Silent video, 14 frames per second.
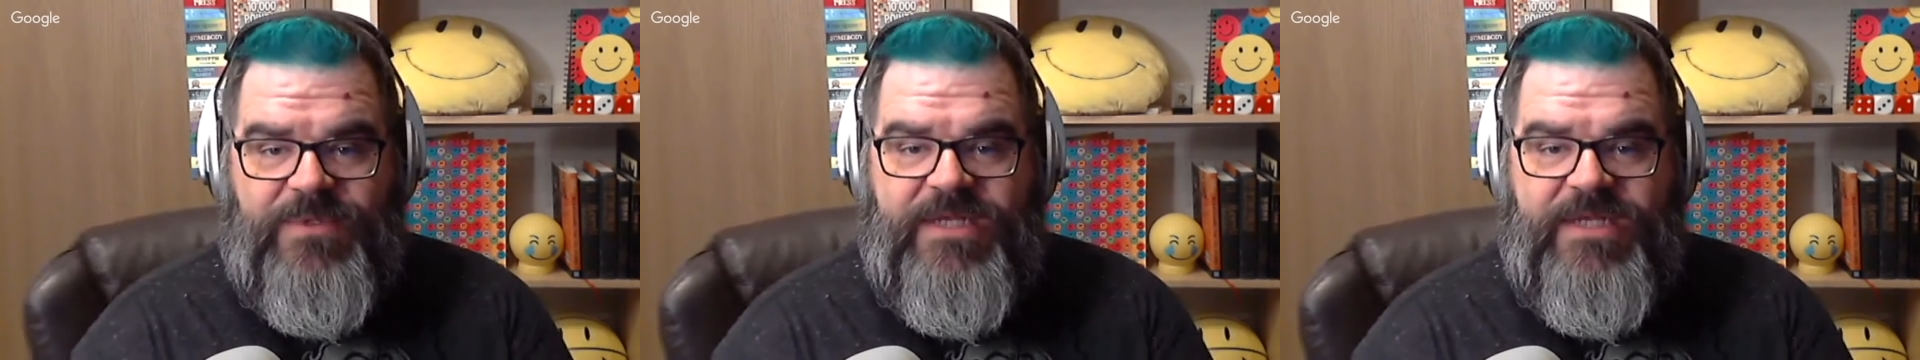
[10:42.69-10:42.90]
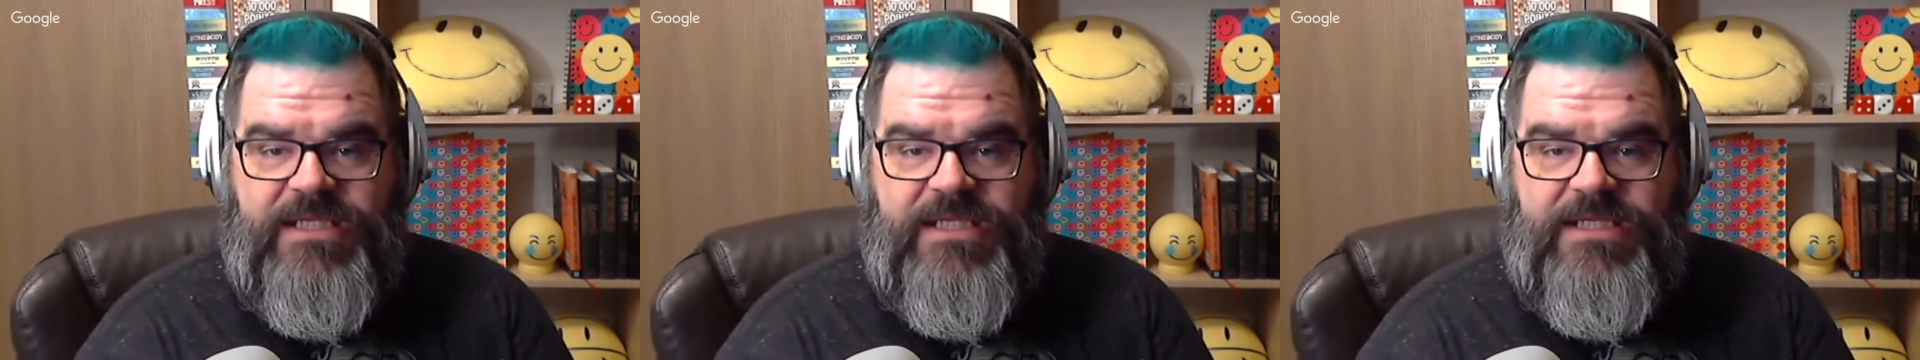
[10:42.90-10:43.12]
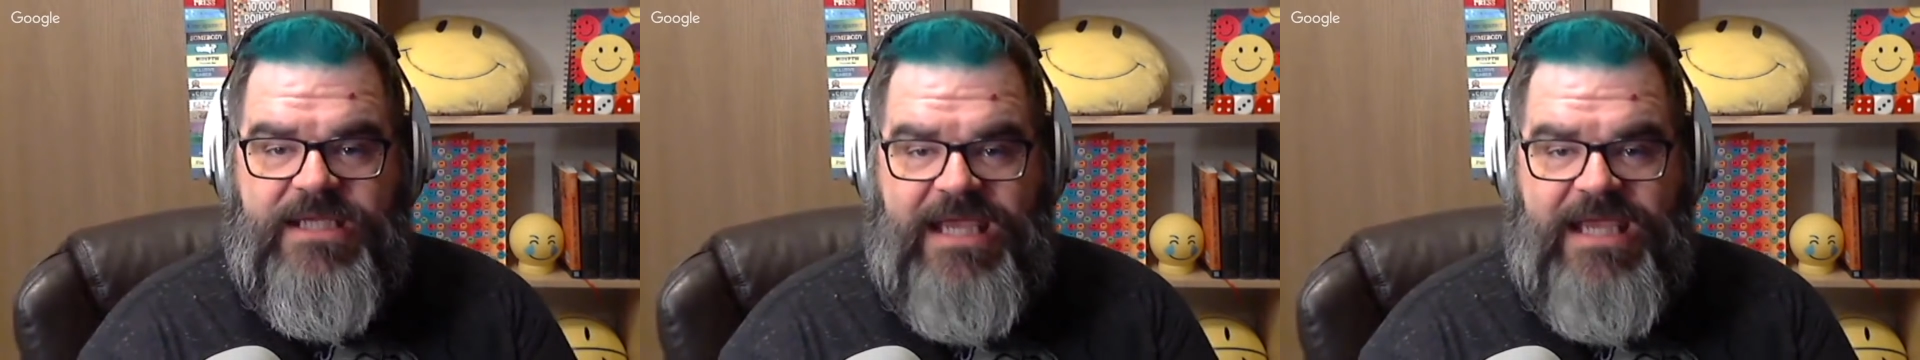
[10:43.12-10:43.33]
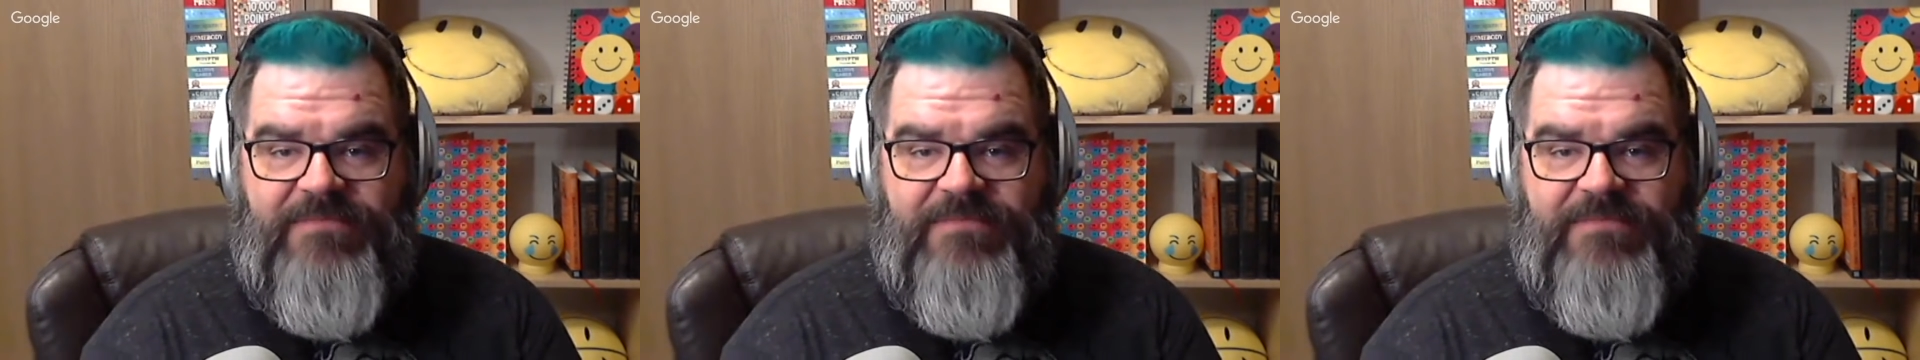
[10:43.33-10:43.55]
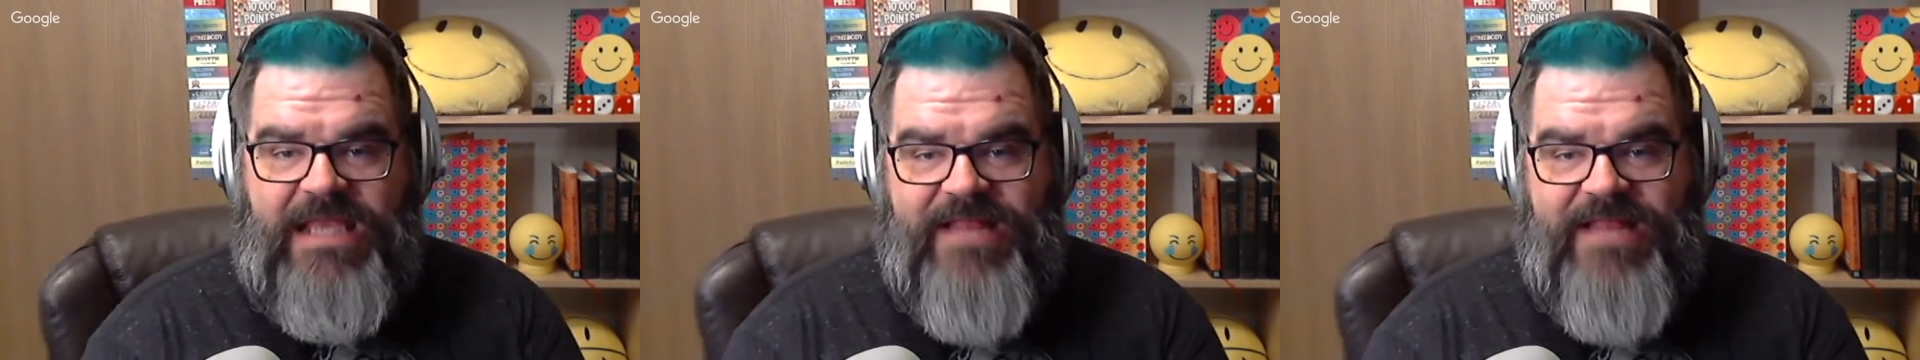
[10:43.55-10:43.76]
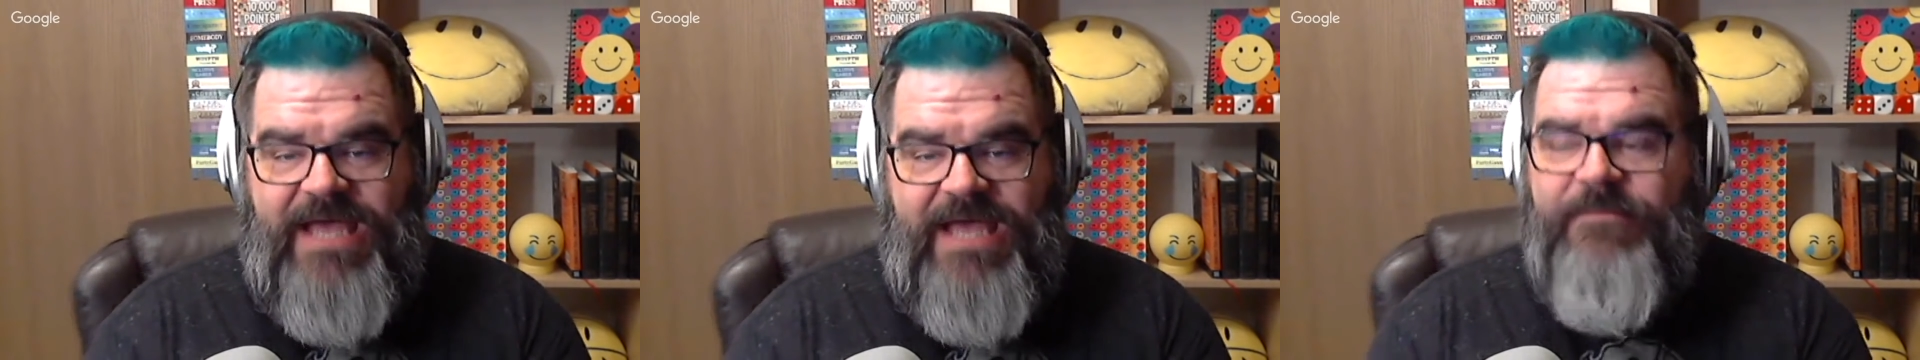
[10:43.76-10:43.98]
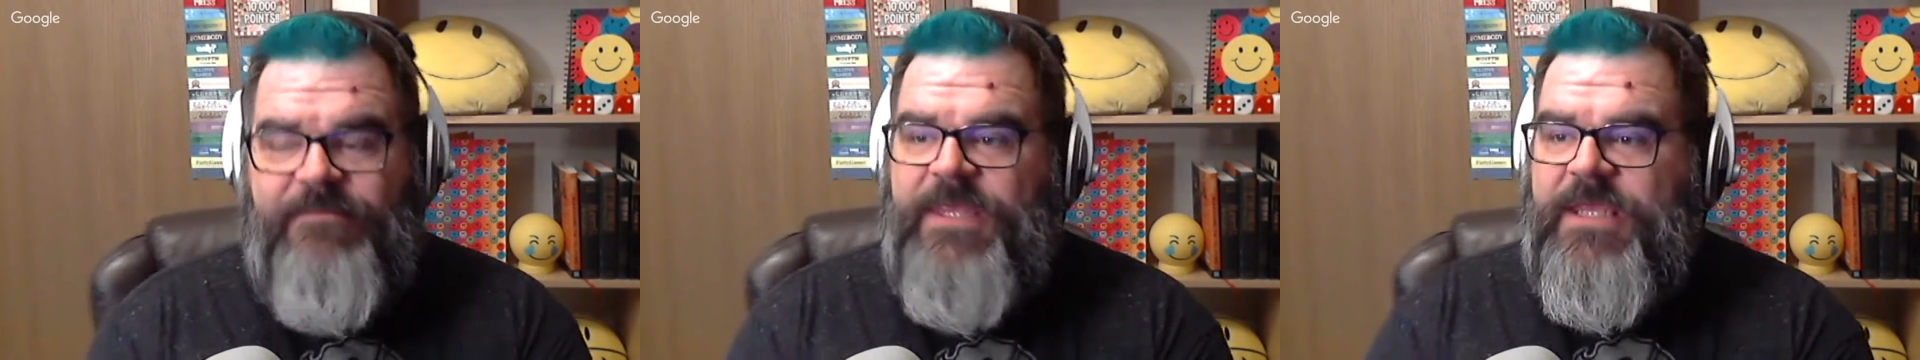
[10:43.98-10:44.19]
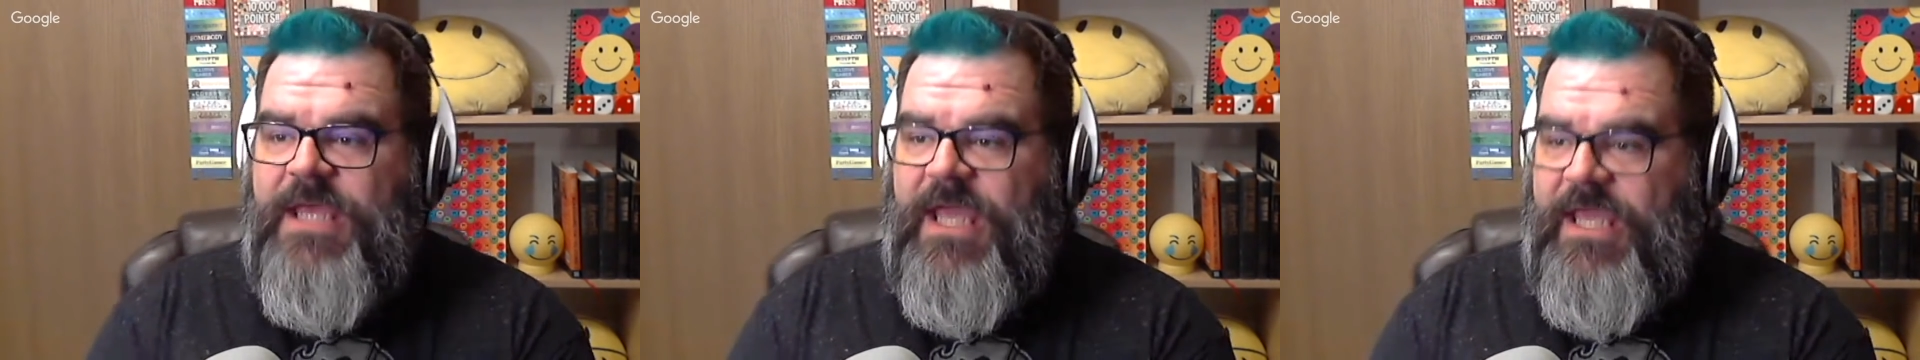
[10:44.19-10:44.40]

is when I get a game like that,